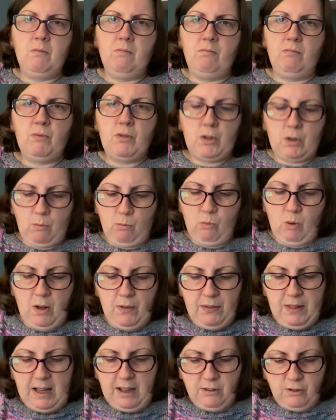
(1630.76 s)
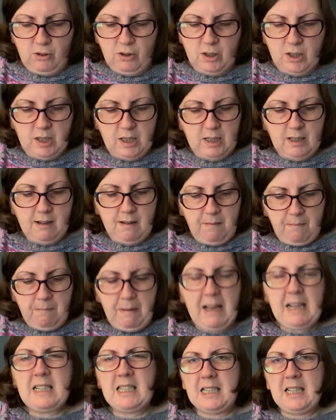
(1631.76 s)
someone that just
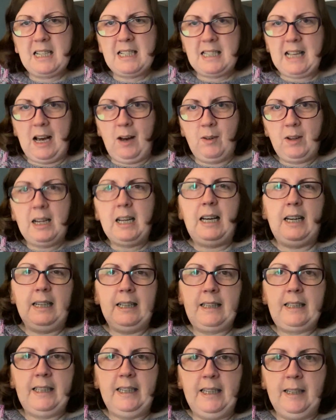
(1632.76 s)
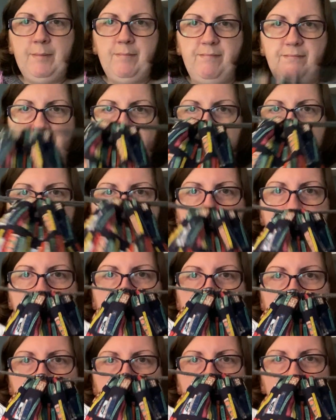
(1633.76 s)
makes things how you like it. That's it.
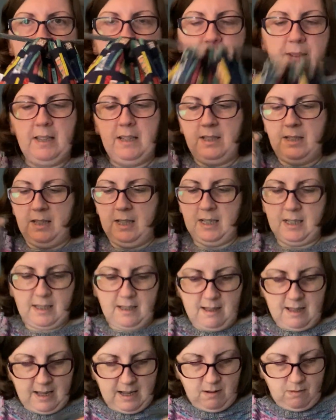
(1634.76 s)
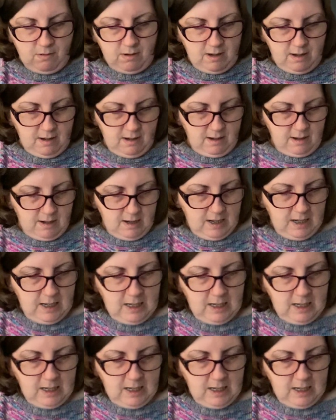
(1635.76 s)
So that's that one.